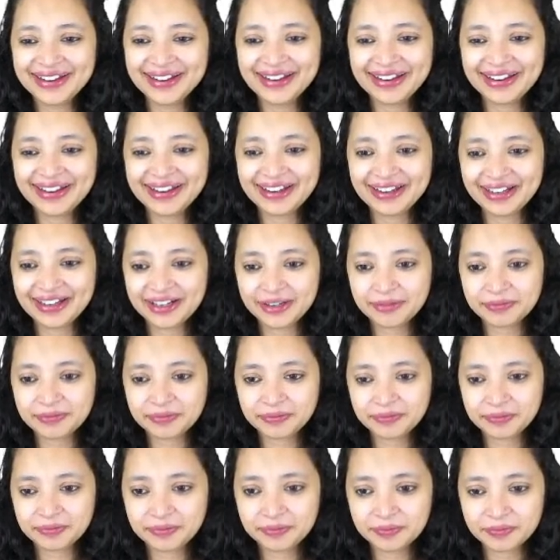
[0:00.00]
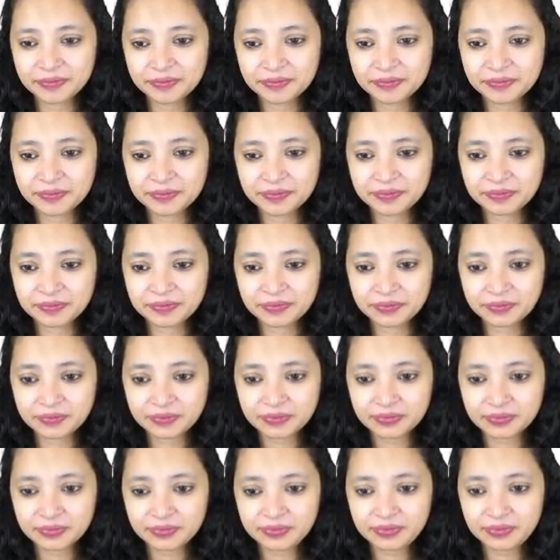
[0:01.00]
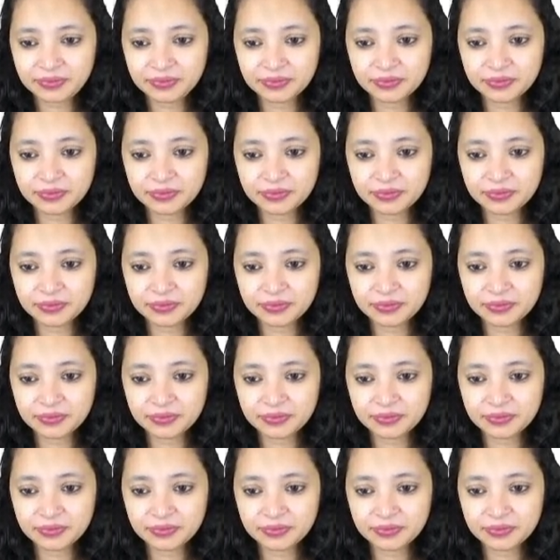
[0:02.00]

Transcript: (no one is talking)